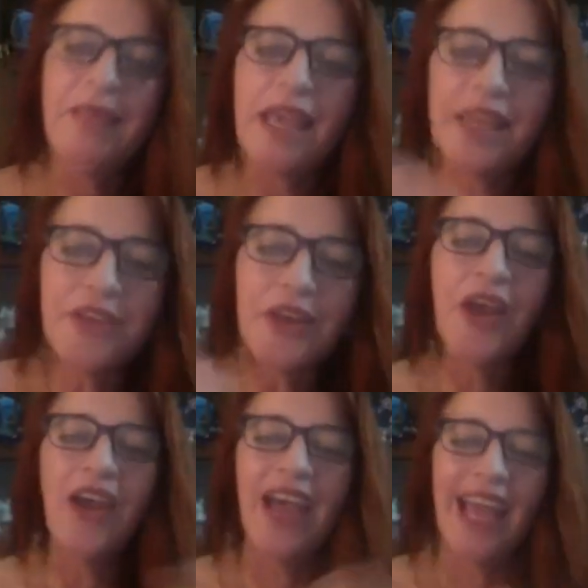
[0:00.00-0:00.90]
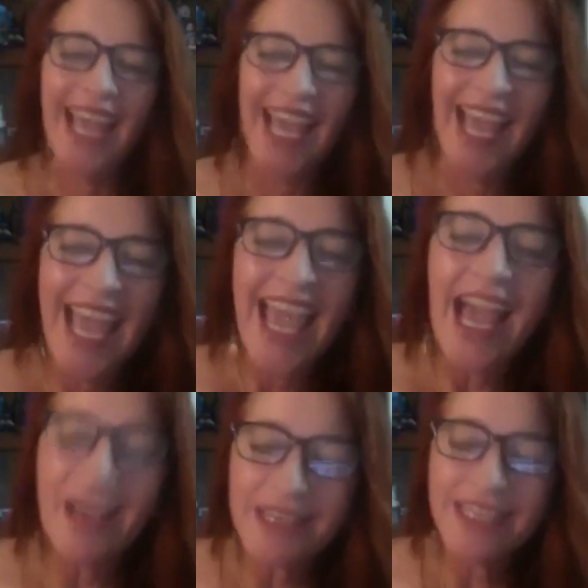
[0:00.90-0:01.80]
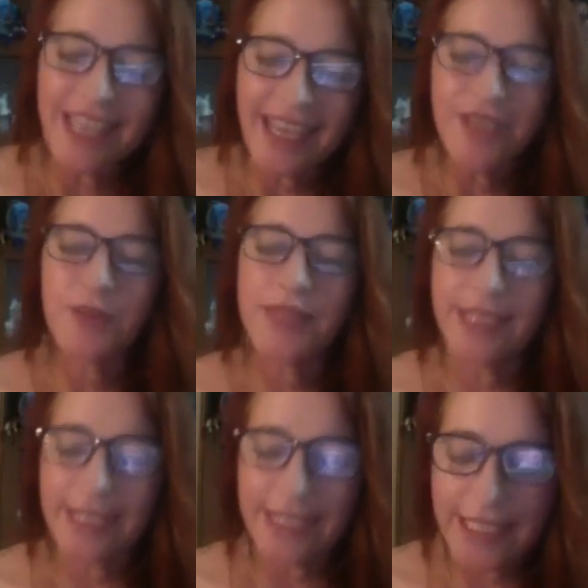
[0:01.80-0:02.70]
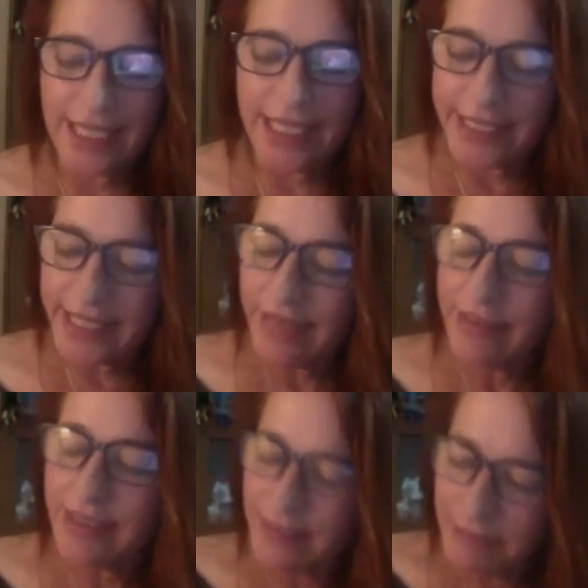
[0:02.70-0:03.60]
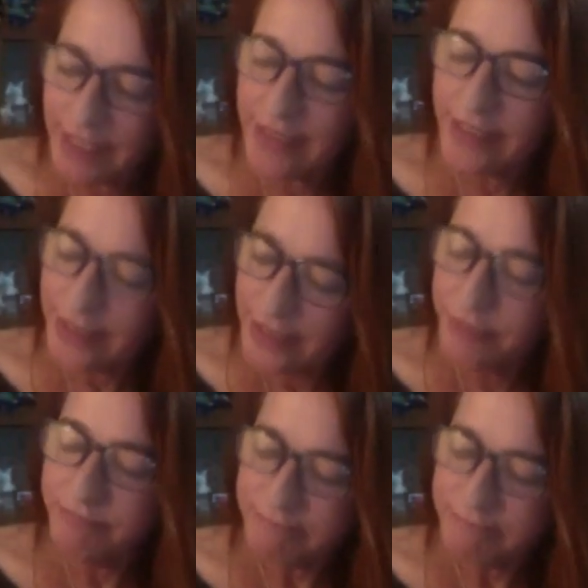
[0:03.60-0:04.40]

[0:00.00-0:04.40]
And, you know, I would engage with it a little. And then I would say, well, you know,